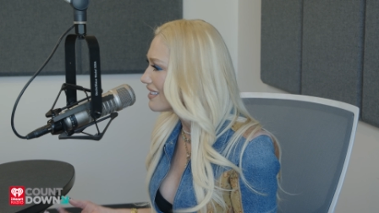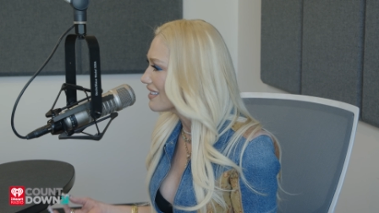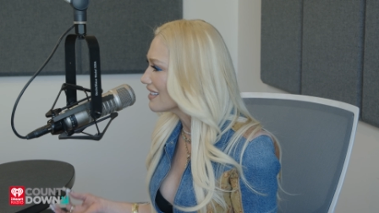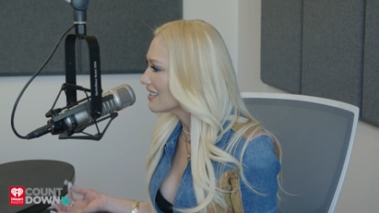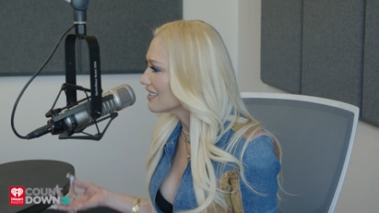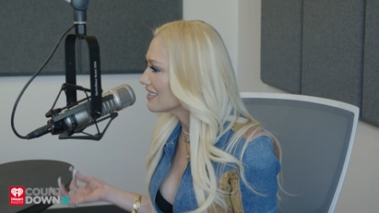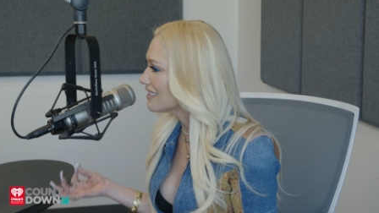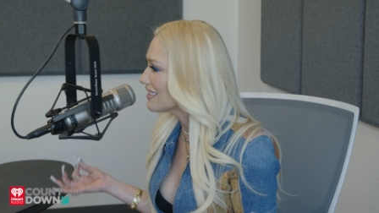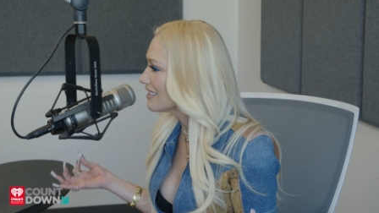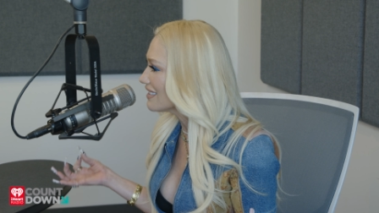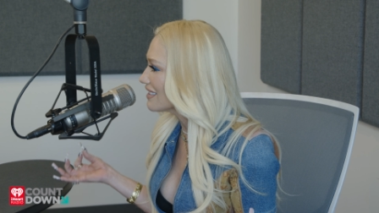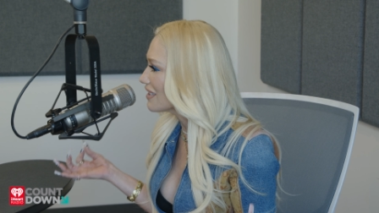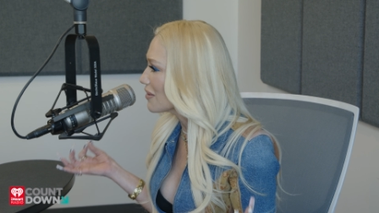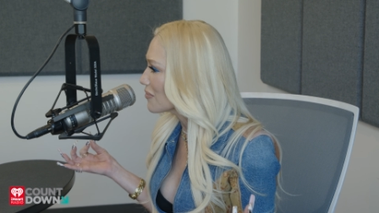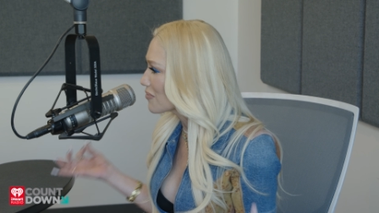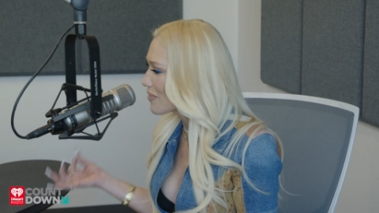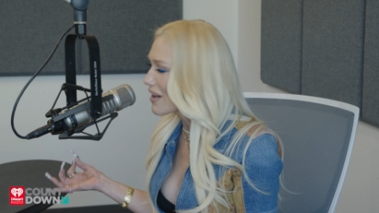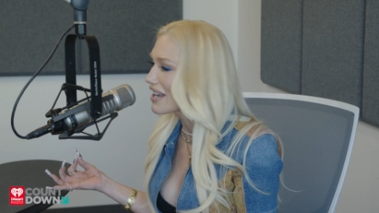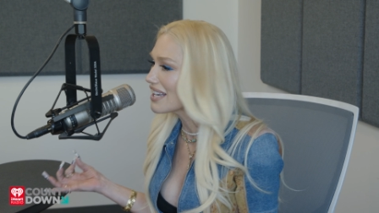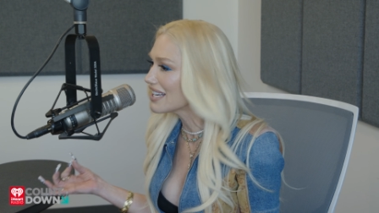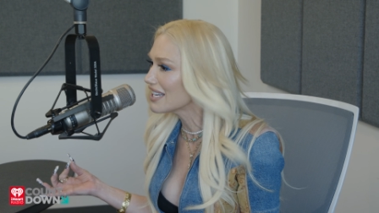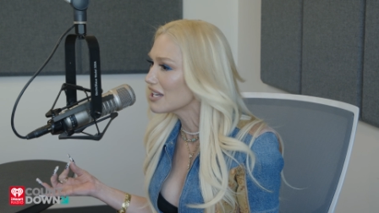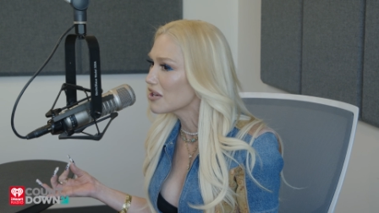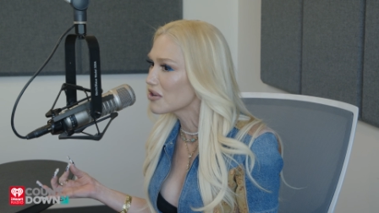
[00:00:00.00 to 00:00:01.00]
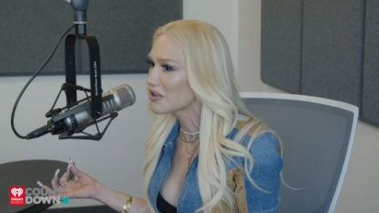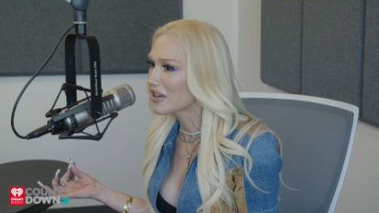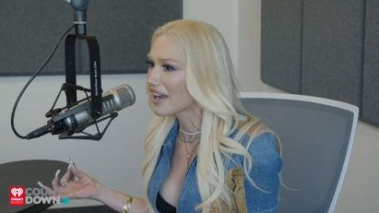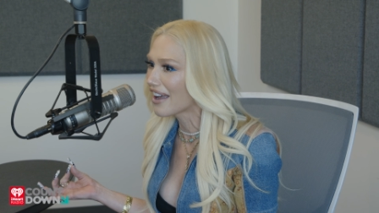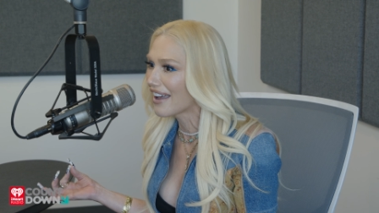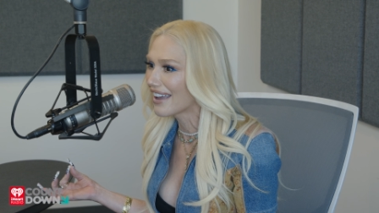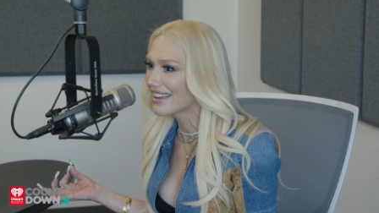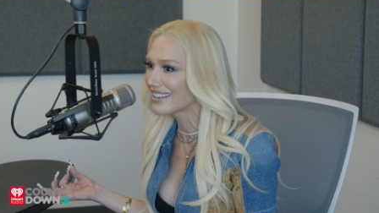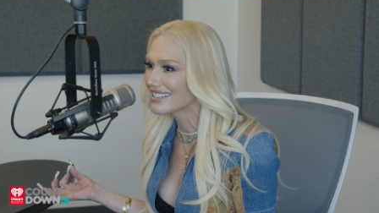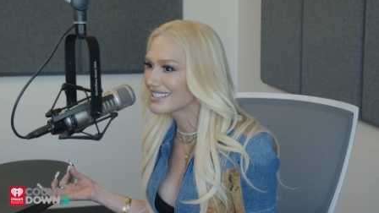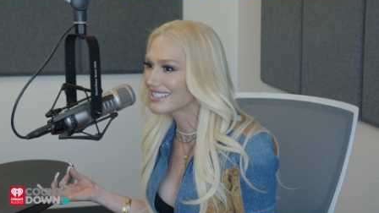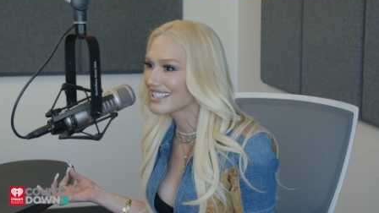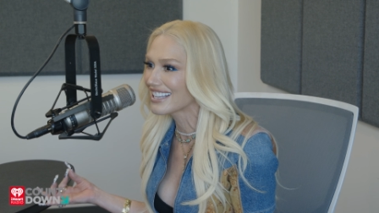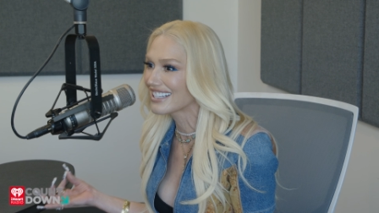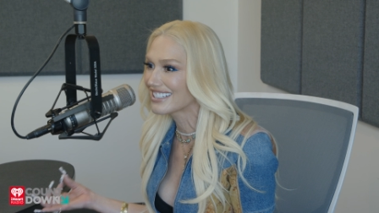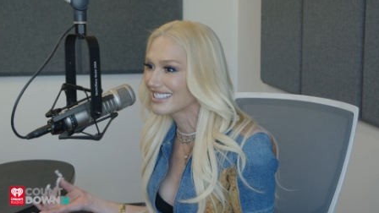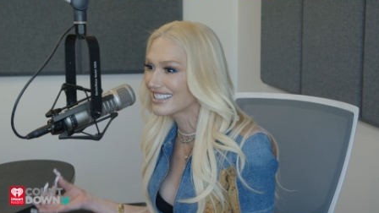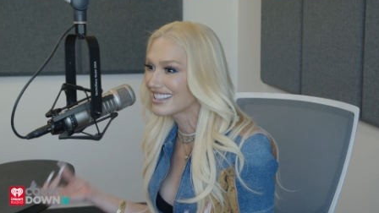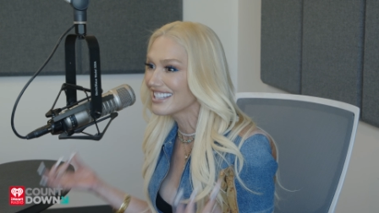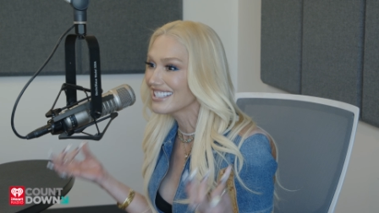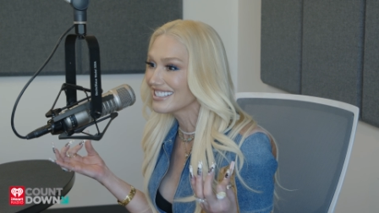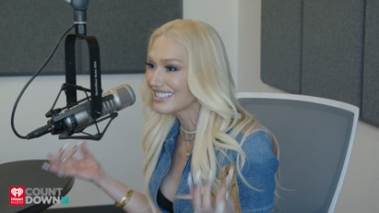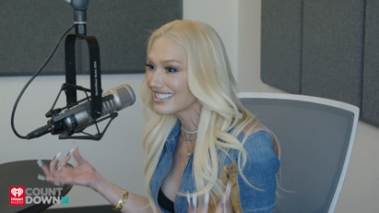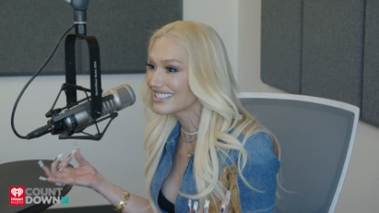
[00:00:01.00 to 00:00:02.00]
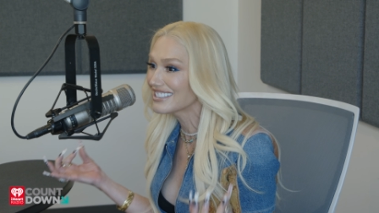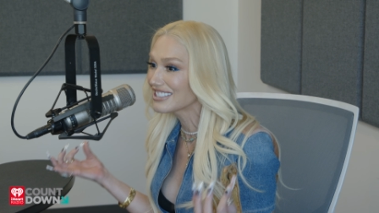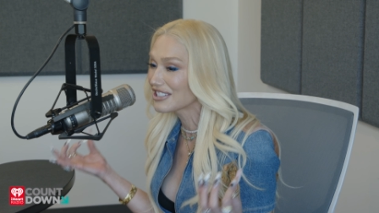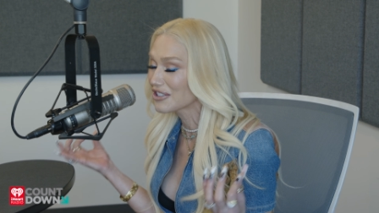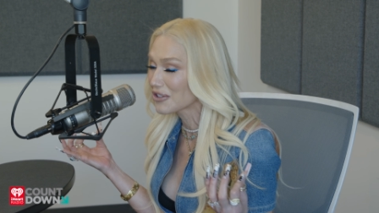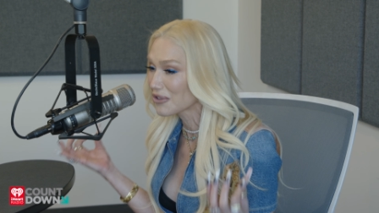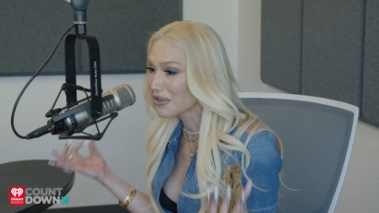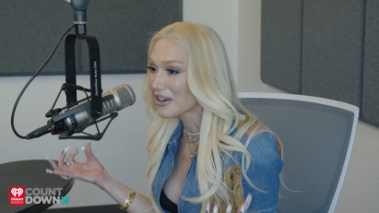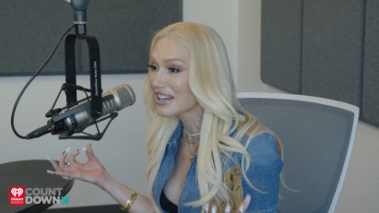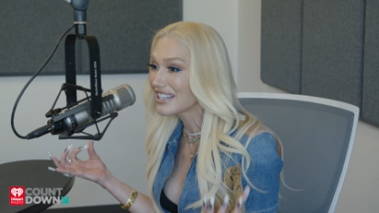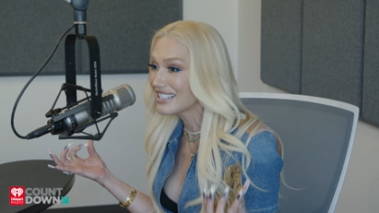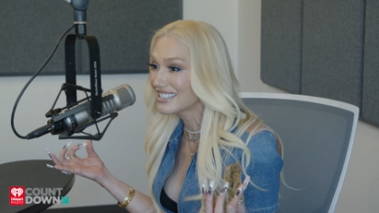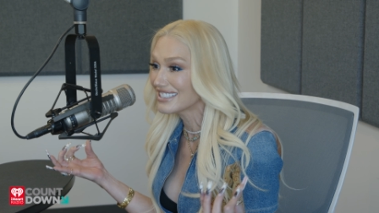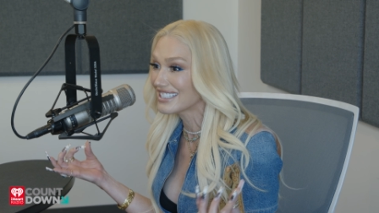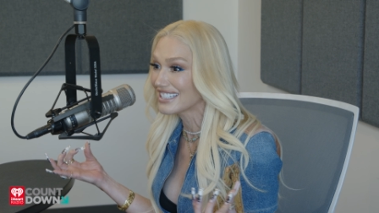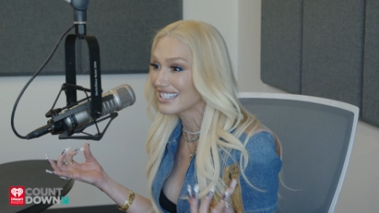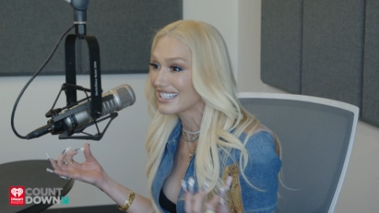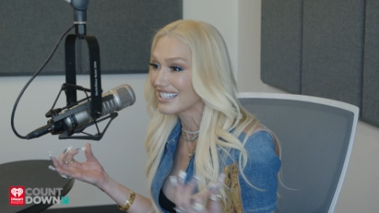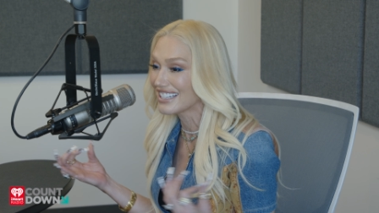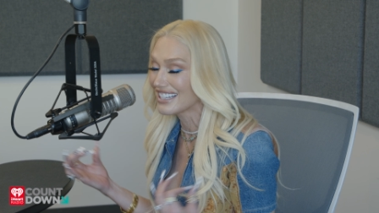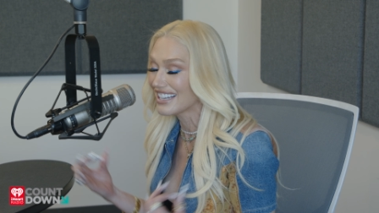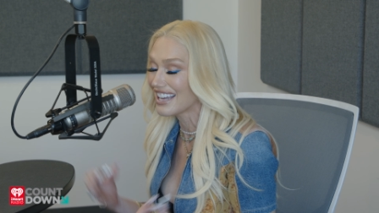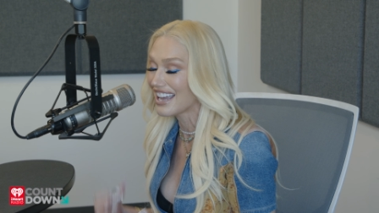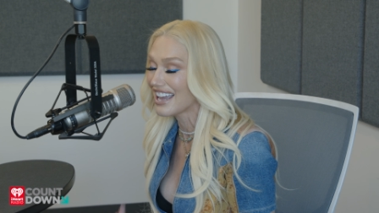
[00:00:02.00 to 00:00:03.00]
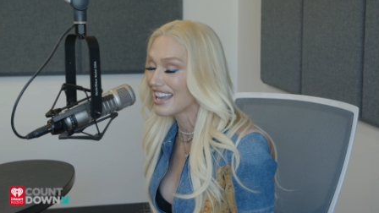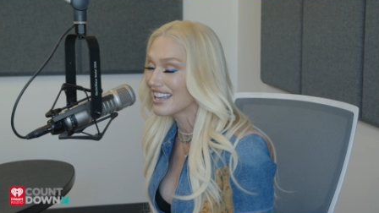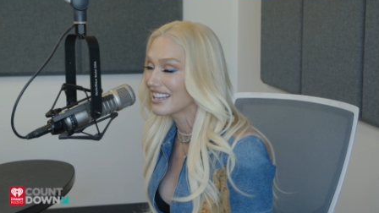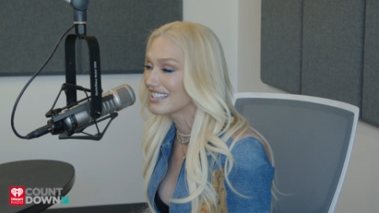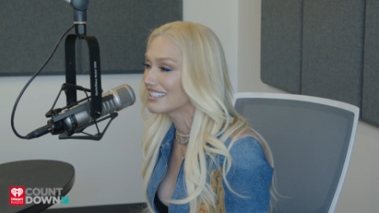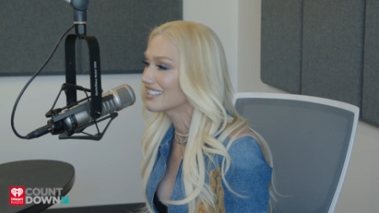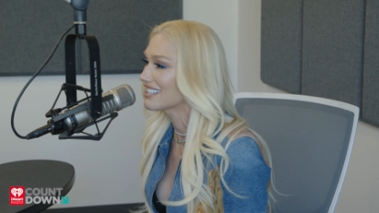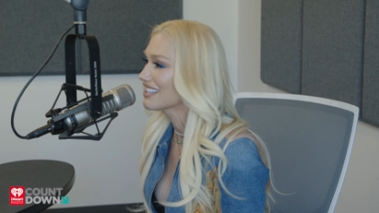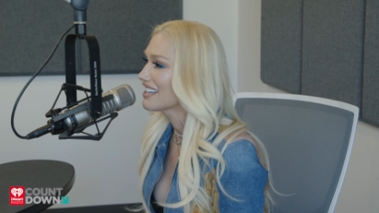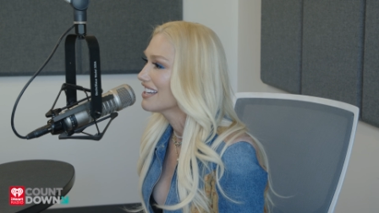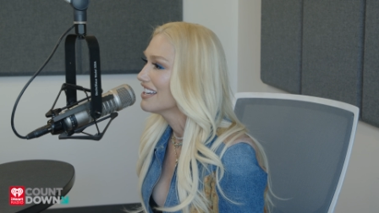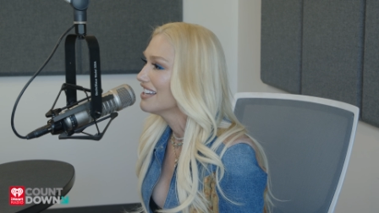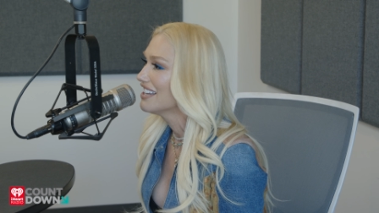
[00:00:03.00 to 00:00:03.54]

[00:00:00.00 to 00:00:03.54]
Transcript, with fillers: this is the radio guys like this is crazy and